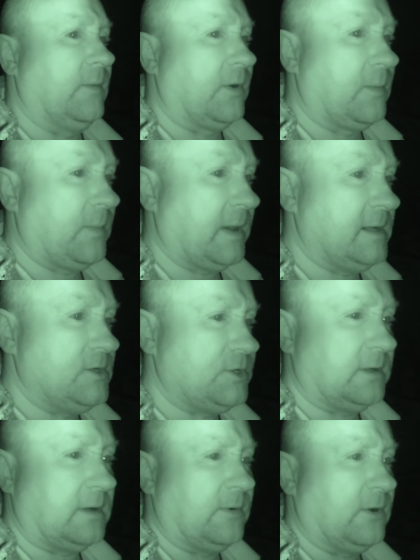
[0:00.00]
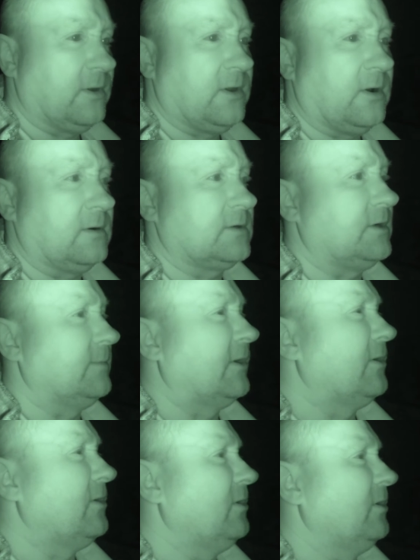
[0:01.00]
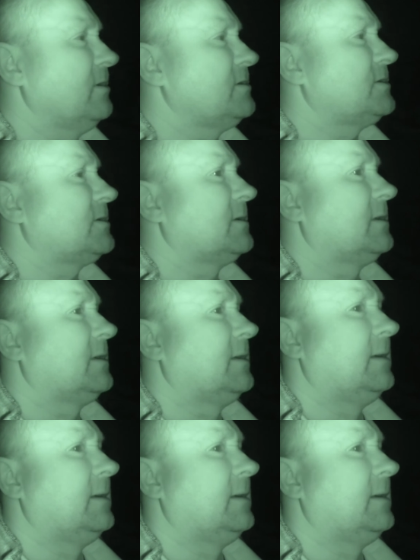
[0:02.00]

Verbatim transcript: I'm not a patient, I'm not a doctor, I'm not a nurse.